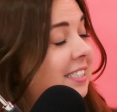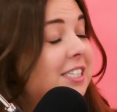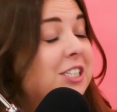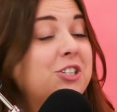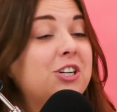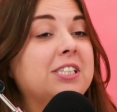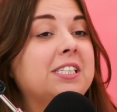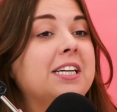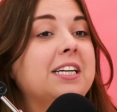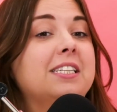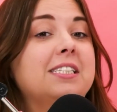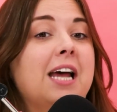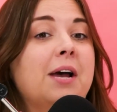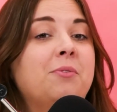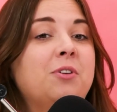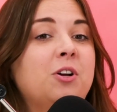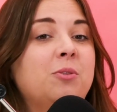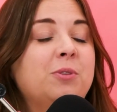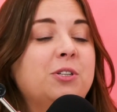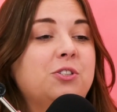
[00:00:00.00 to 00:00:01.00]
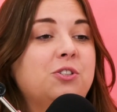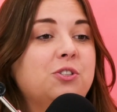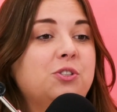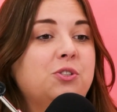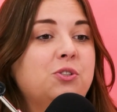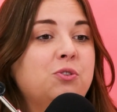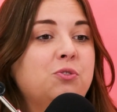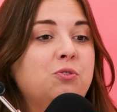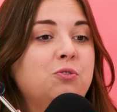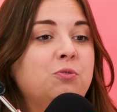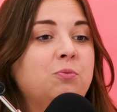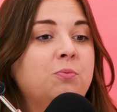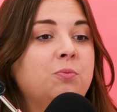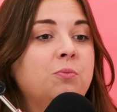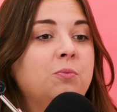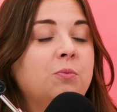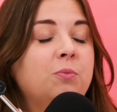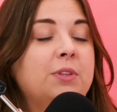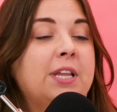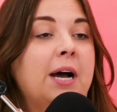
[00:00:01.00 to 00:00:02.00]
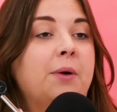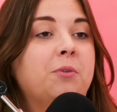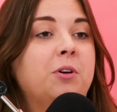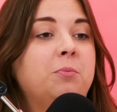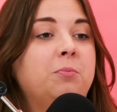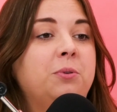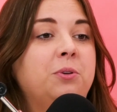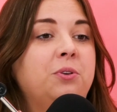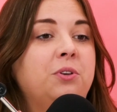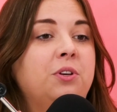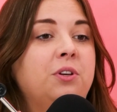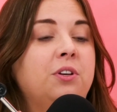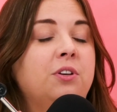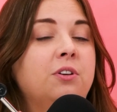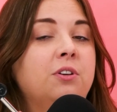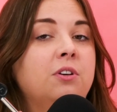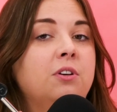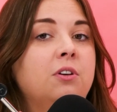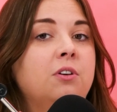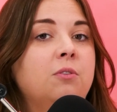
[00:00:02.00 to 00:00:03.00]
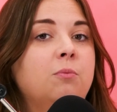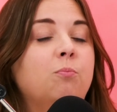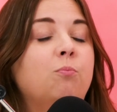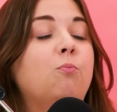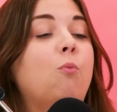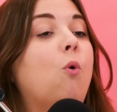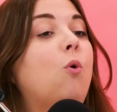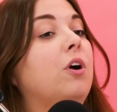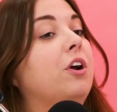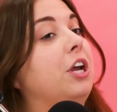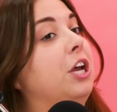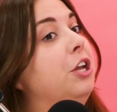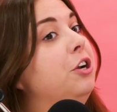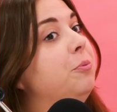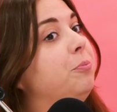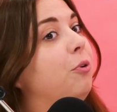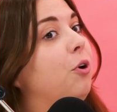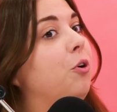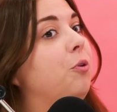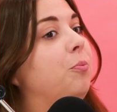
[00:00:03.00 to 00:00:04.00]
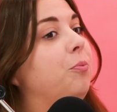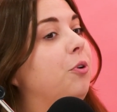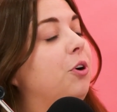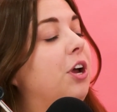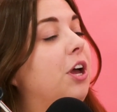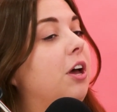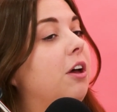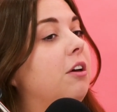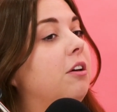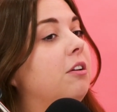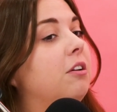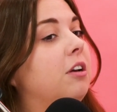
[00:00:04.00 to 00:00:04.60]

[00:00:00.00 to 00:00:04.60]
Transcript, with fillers: That's interesting, because I would almost assume that would be more inappropriate,